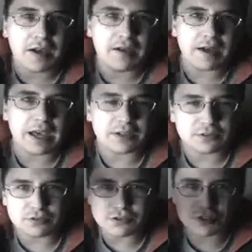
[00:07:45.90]

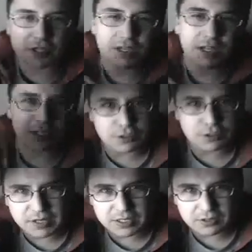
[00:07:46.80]
actors into
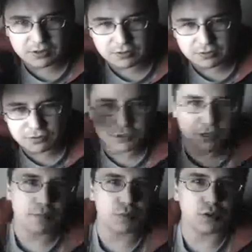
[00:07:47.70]
being those
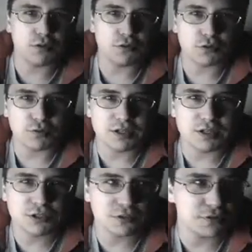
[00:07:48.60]
blue
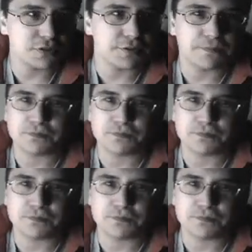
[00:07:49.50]
creatures.